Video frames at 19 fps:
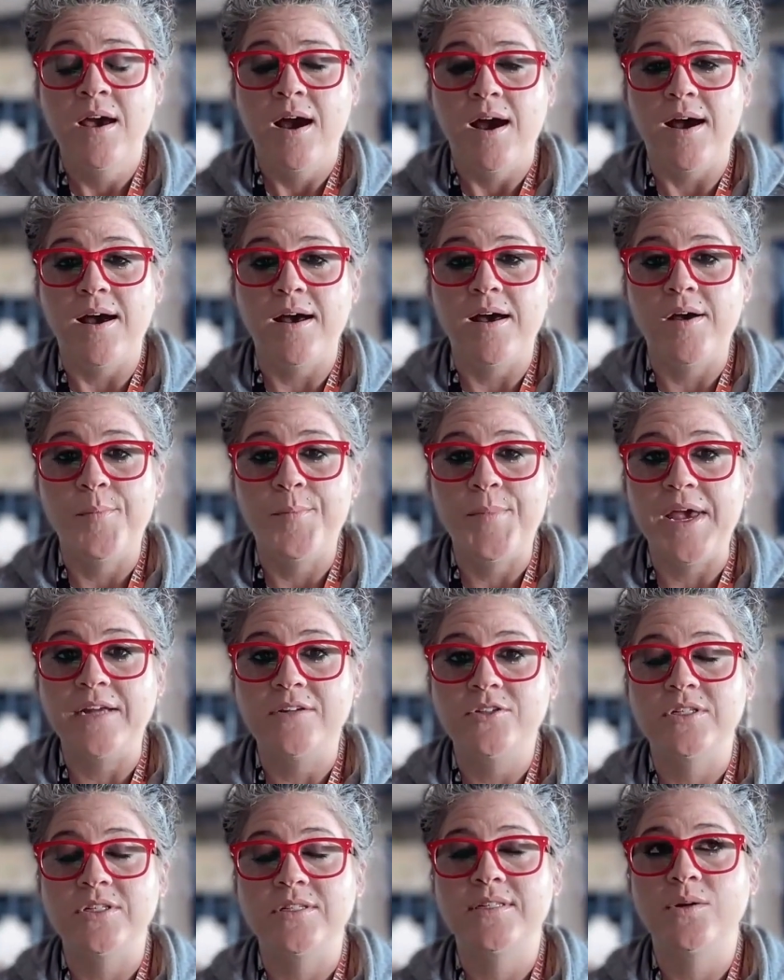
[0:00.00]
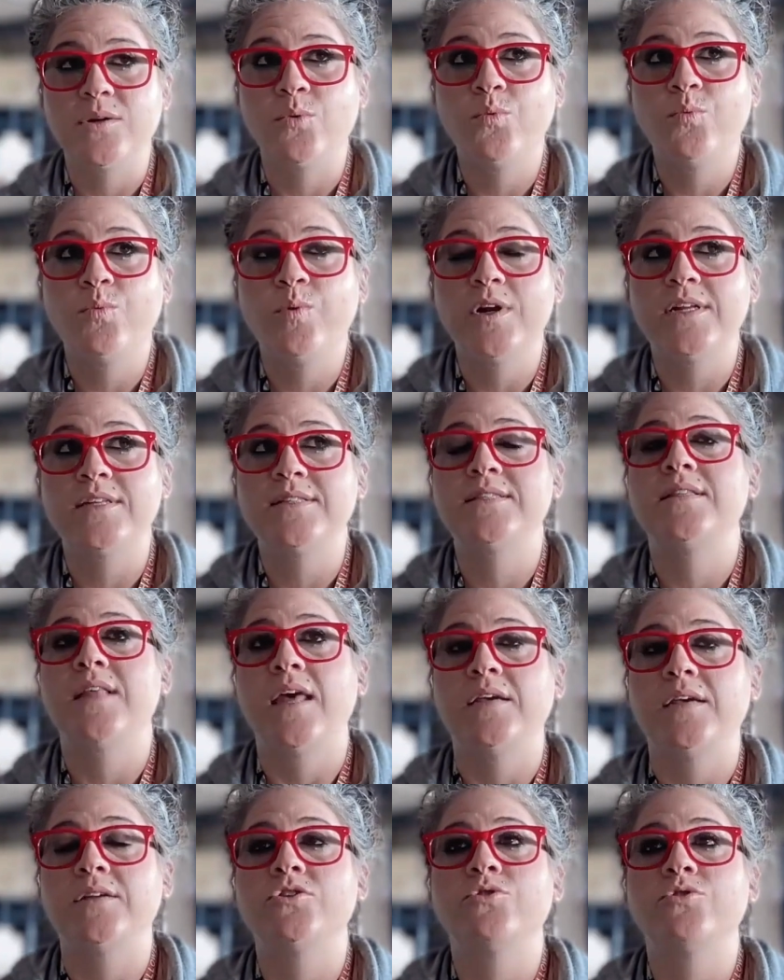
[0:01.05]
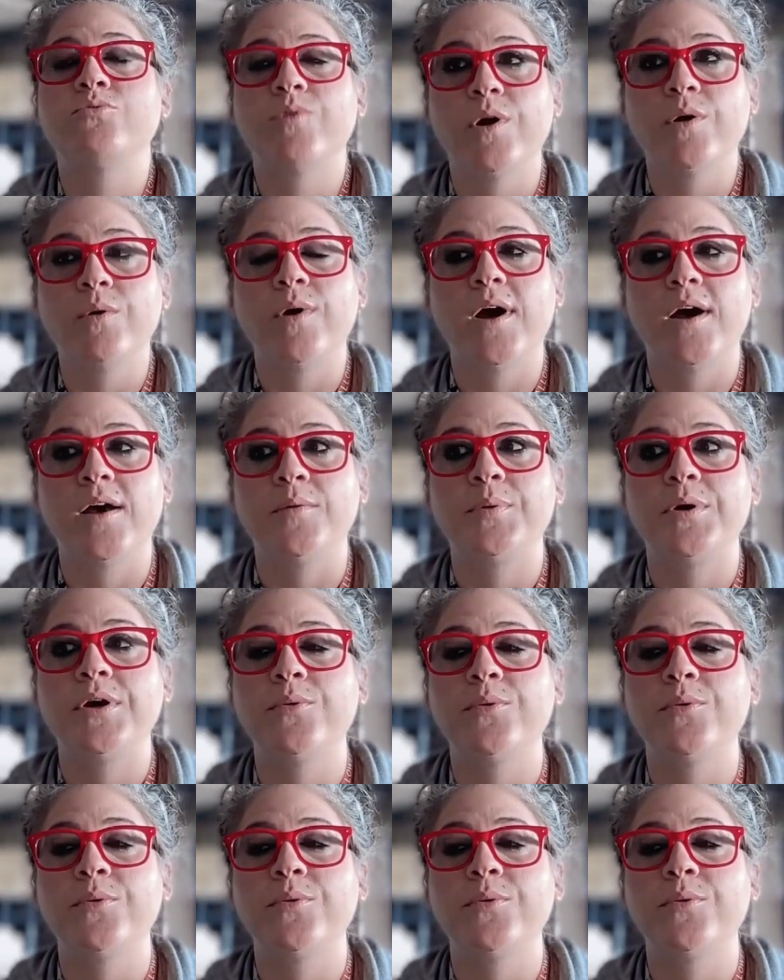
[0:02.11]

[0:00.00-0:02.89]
and just what it's like to grow up